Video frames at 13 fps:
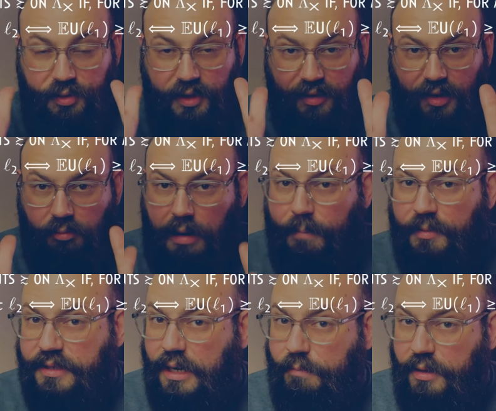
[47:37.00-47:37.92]
This is
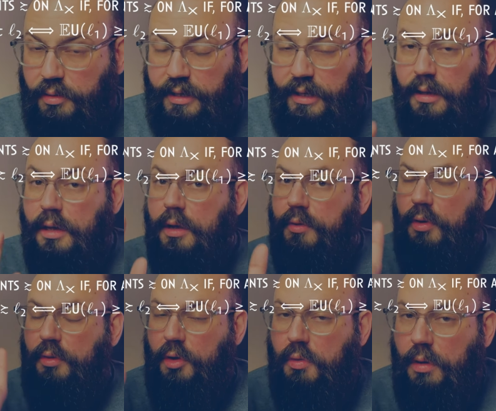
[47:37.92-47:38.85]
representability.
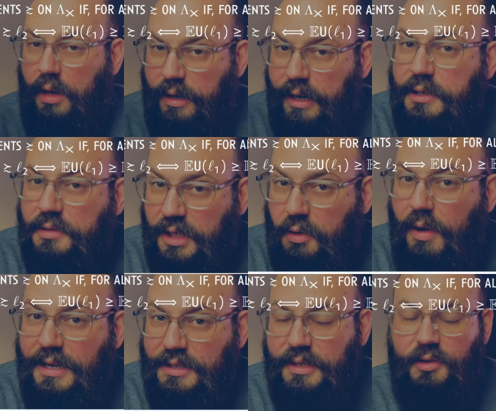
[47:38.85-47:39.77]
So the, an interesting
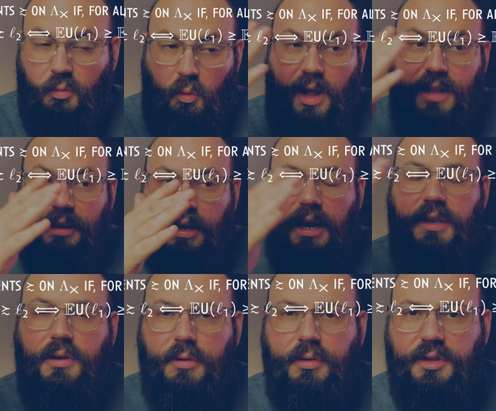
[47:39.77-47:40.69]
question is, when can I
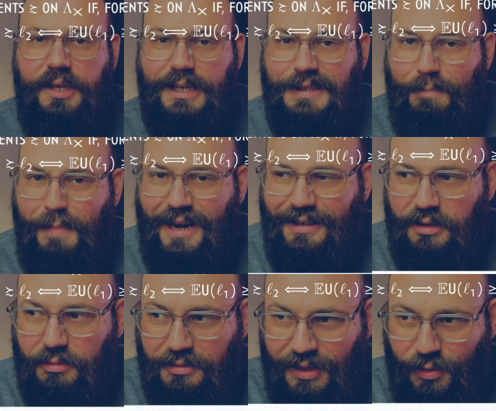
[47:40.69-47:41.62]
use the
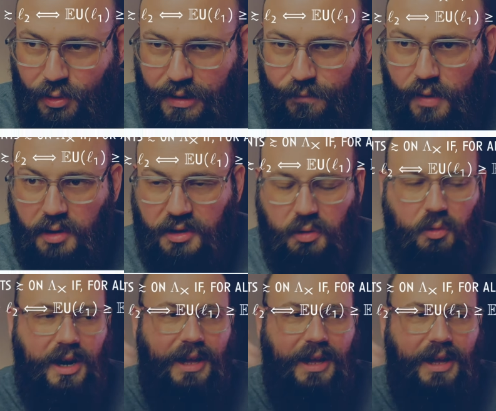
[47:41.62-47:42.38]
expected utility function?